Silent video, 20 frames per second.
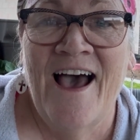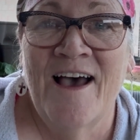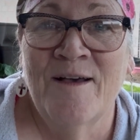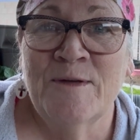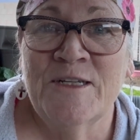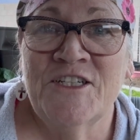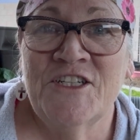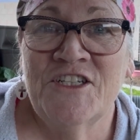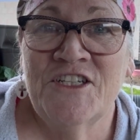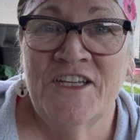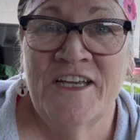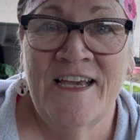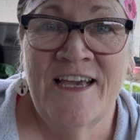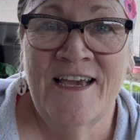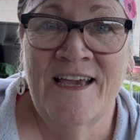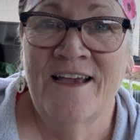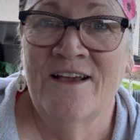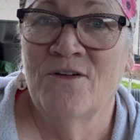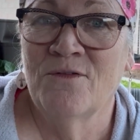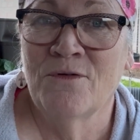She
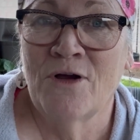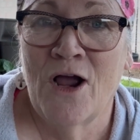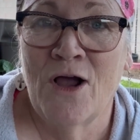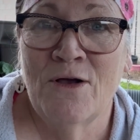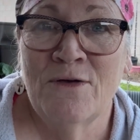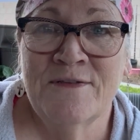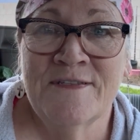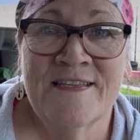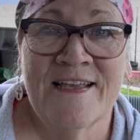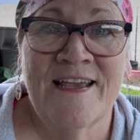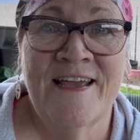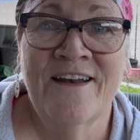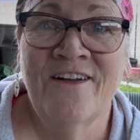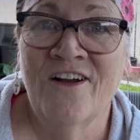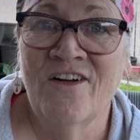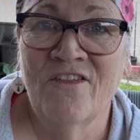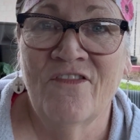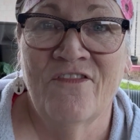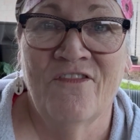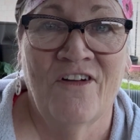grows in
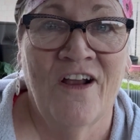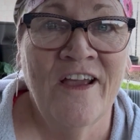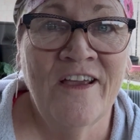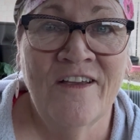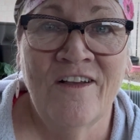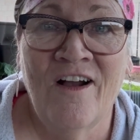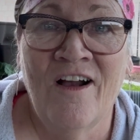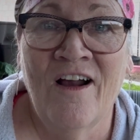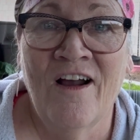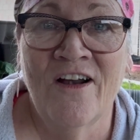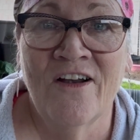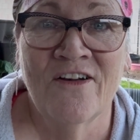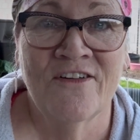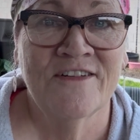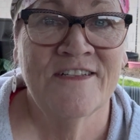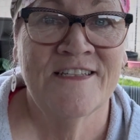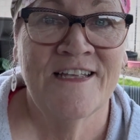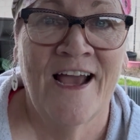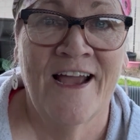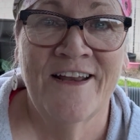her front yard, her
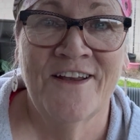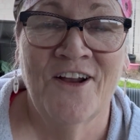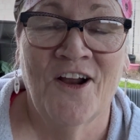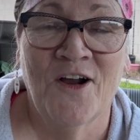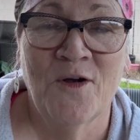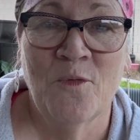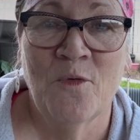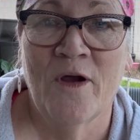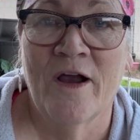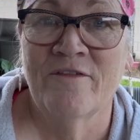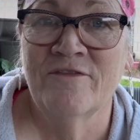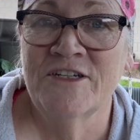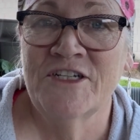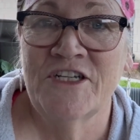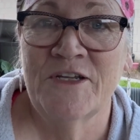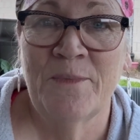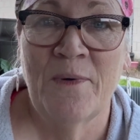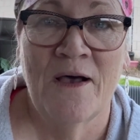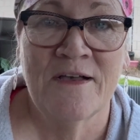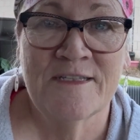side yard, wherever
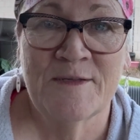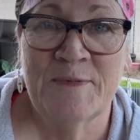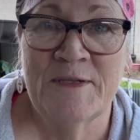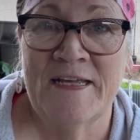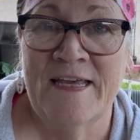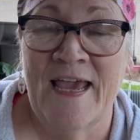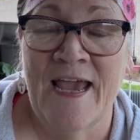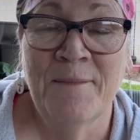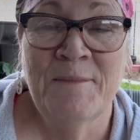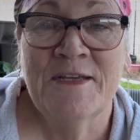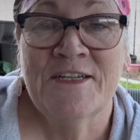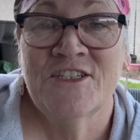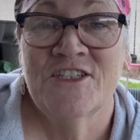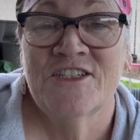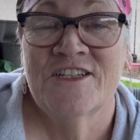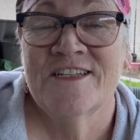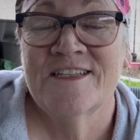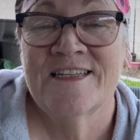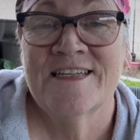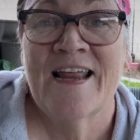she possibly can, because she
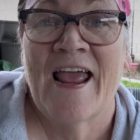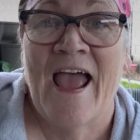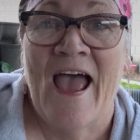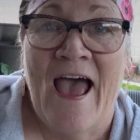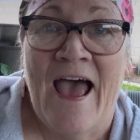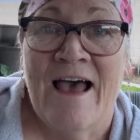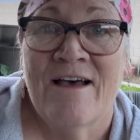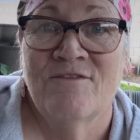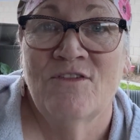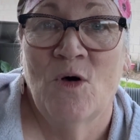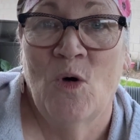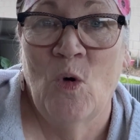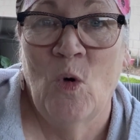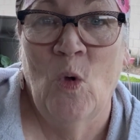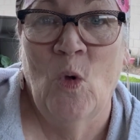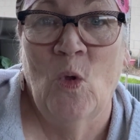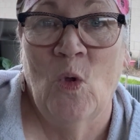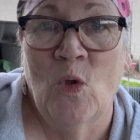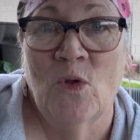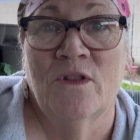doesn't have a
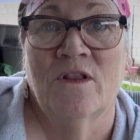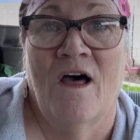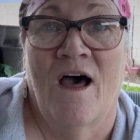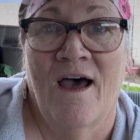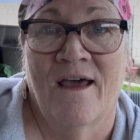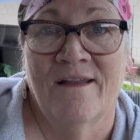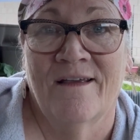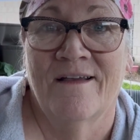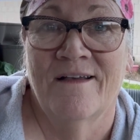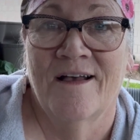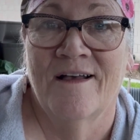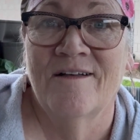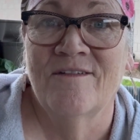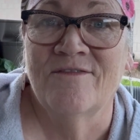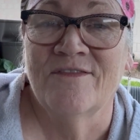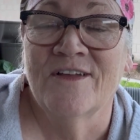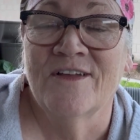whole lot of